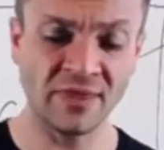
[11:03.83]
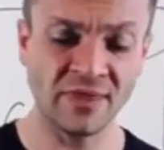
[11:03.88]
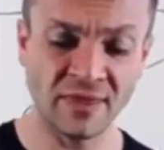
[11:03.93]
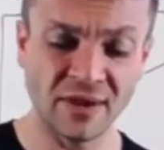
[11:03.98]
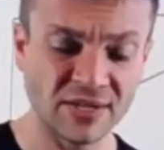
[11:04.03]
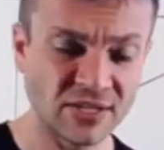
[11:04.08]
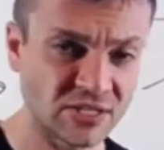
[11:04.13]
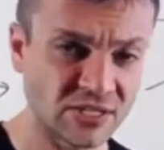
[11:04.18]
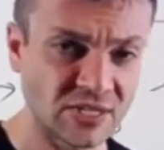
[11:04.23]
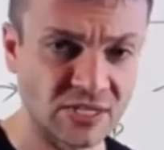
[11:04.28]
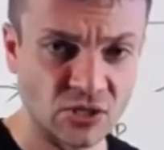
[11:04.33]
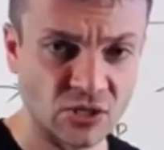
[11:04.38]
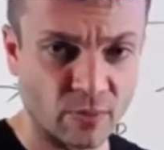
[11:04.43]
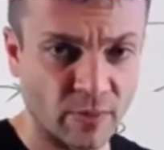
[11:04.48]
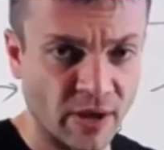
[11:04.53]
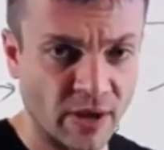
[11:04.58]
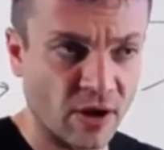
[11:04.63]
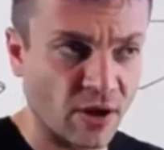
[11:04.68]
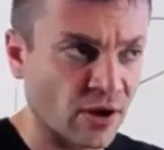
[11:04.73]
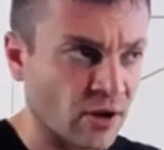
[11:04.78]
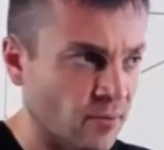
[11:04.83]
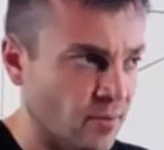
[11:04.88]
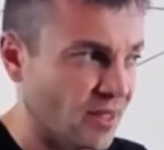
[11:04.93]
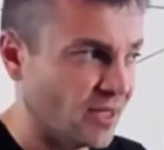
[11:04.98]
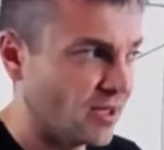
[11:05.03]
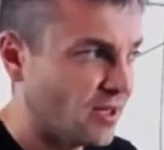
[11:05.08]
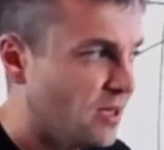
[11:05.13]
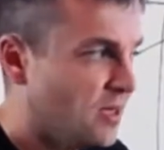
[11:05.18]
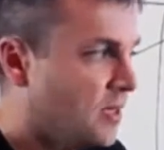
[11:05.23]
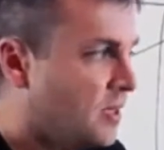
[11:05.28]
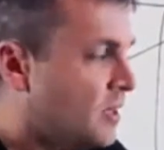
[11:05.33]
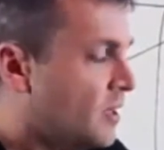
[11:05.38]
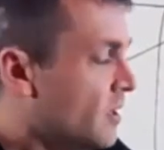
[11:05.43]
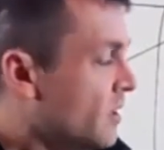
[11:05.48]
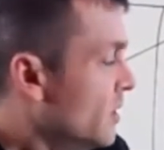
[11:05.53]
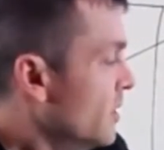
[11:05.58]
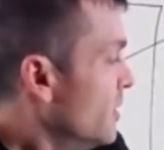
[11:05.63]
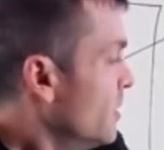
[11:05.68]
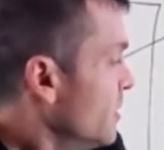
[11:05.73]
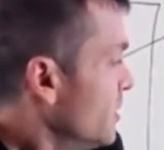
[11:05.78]
And then I just listened to my heart. I'm like,
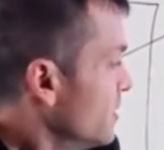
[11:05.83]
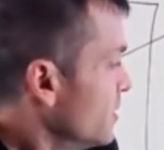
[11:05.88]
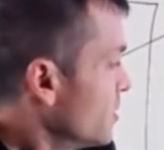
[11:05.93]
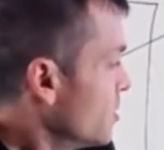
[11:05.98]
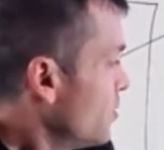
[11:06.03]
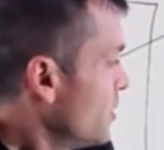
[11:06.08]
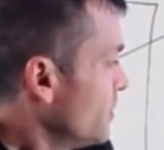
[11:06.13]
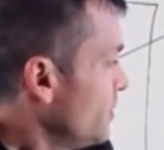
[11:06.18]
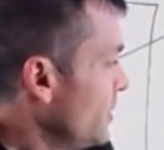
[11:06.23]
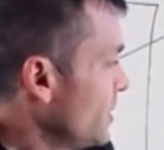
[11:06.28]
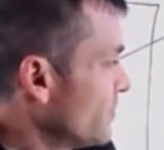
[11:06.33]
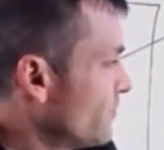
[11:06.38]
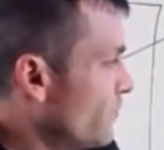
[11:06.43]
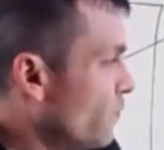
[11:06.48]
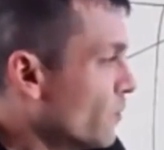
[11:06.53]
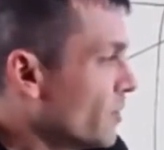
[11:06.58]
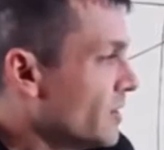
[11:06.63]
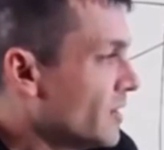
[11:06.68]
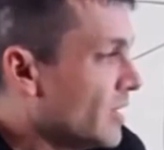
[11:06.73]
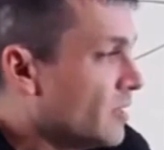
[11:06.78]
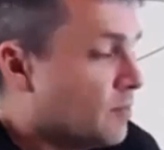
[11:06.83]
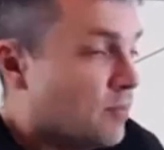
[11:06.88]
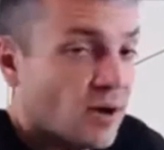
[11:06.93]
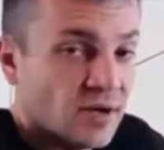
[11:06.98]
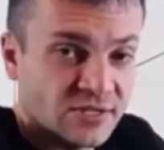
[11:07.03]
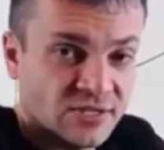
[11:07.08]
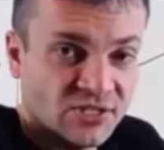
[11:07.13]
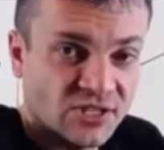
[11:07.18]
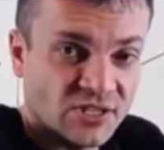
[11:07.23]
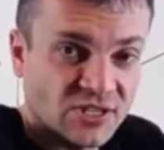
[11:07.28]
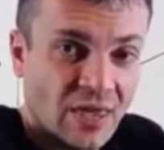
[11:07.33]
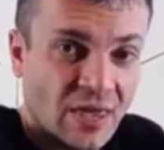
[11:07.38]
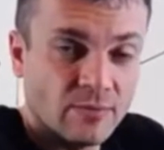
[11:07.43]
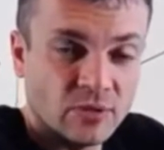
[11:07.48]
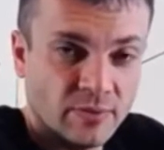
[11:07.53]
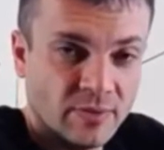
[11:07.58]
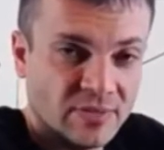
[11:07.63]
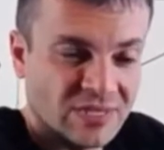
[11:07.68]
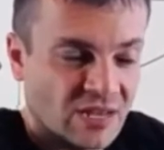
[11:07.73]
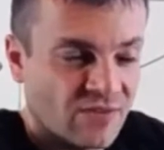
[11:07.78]
you know what, man? $49. It just
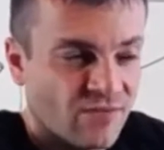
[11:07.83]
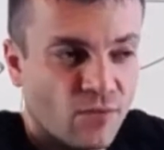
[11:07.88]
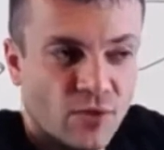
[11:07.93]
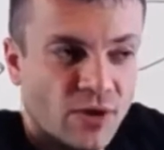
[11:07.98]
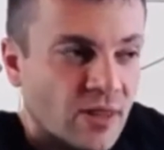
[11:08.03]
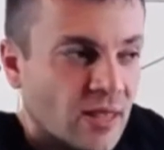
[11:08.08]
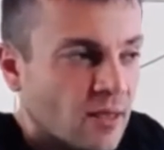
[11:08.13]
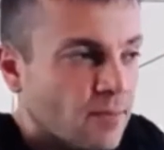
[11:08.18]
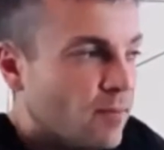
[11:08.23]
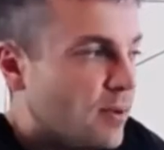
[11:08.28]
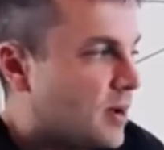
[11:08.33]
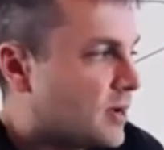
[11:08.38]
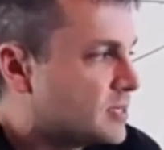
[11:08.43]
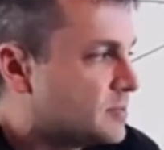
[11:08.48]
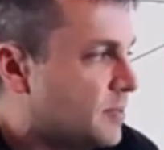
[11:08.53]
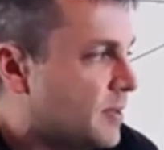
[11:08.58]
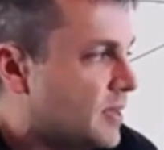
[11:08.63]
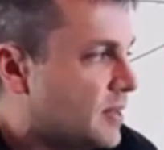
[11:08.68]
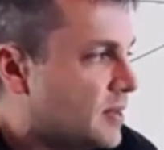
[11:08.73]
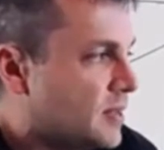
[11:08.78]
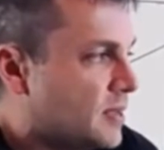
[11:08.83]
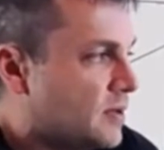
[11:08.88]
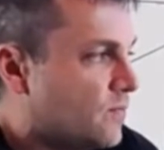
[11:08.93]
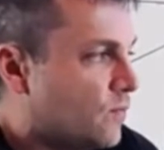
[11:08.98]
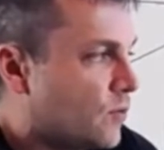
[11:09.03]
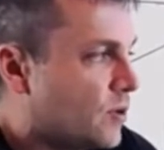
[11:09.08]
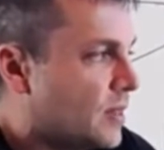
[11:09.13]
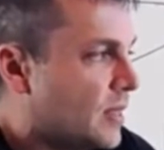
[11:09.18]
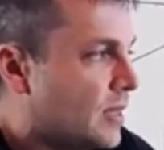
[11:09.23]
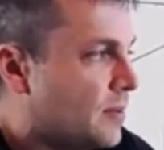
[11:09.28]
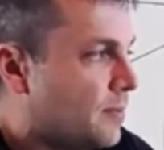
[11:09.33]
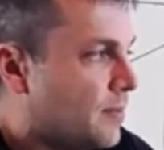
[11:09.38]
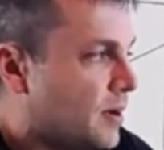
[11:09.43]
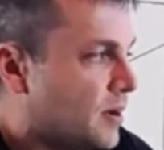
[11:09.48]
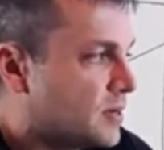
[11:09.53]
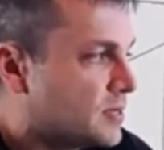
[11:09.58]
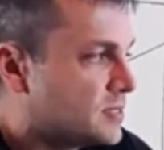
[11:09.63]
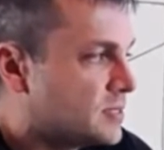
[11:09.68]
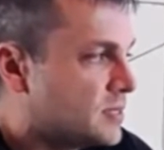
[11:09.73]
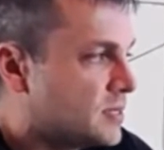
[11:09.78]
came to me. It's like $49, man.
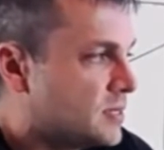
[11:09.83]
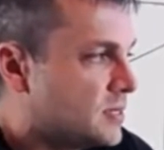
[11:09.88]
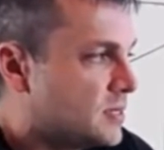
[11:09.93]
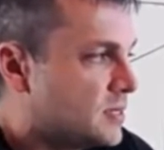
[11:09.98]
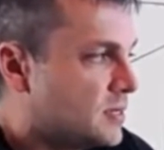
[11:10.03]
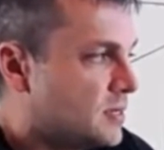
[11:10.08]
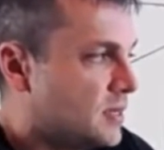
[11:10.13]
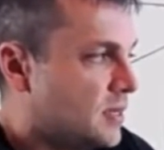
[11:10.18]
$49.